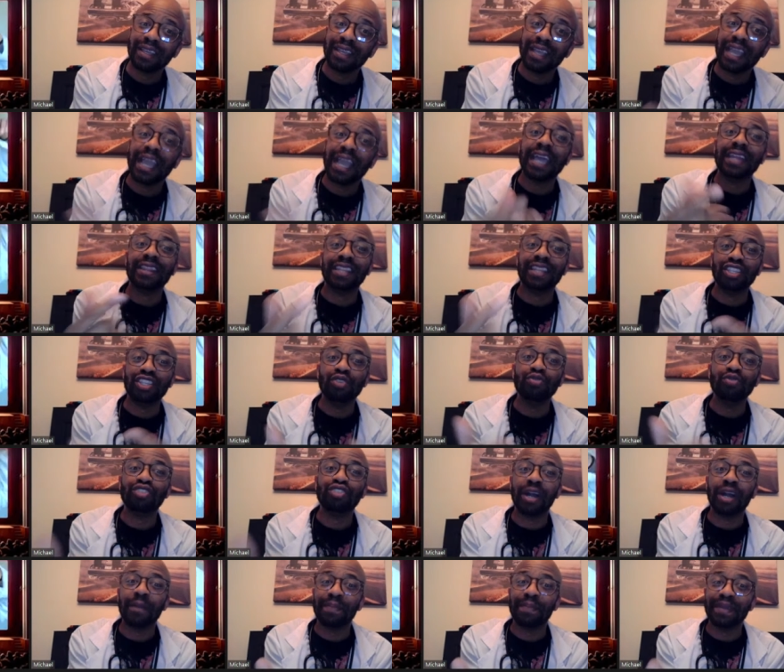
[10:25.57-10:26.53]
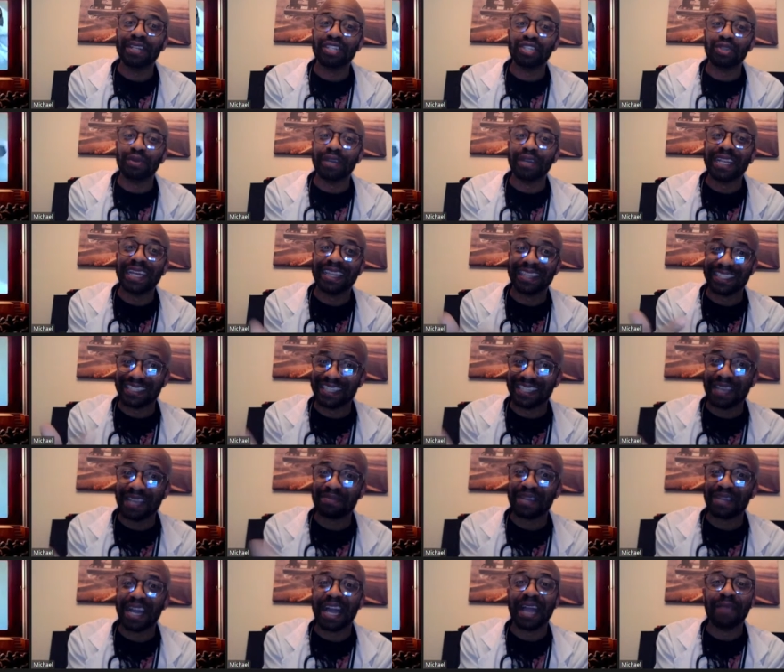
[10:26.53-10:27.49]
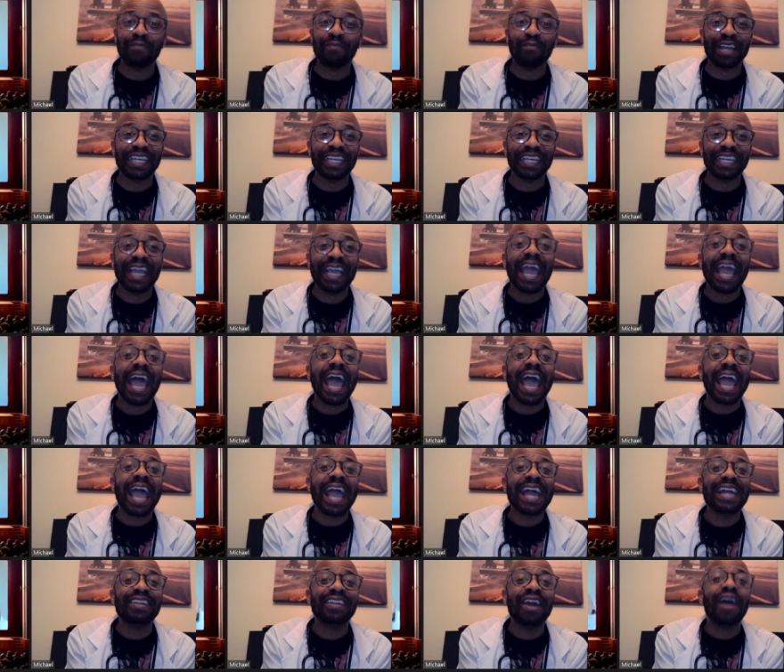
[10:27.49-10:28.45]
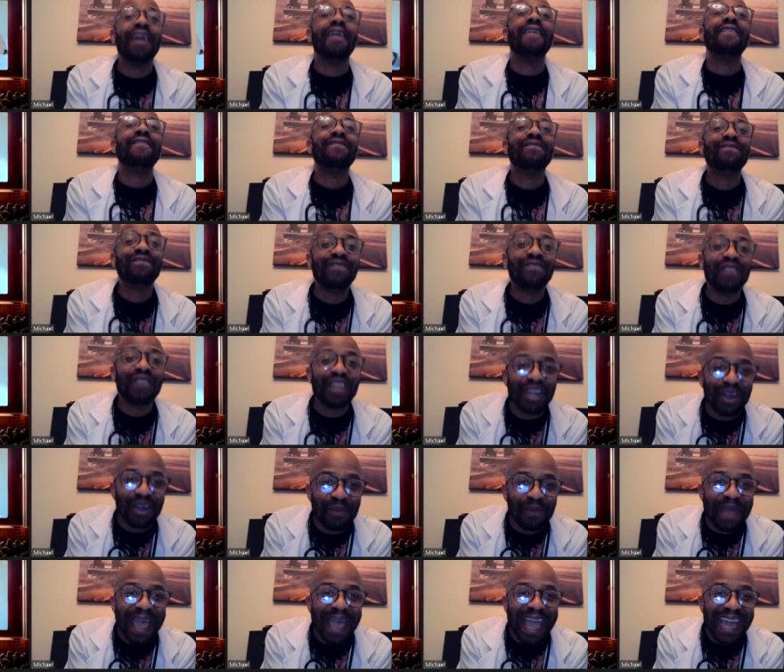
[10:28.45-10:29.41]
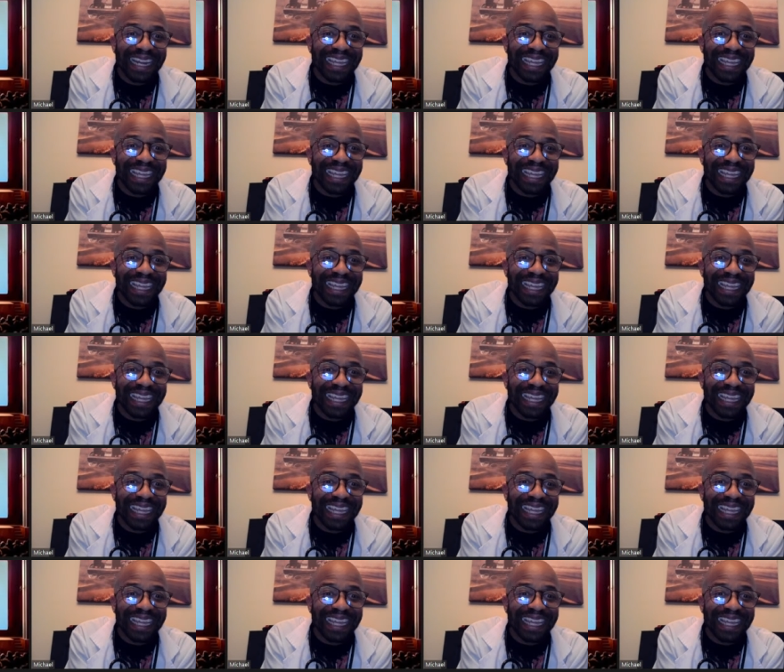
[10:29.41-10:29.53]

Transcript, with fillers: and then you jump into it at the same time. Ready and Film Attic.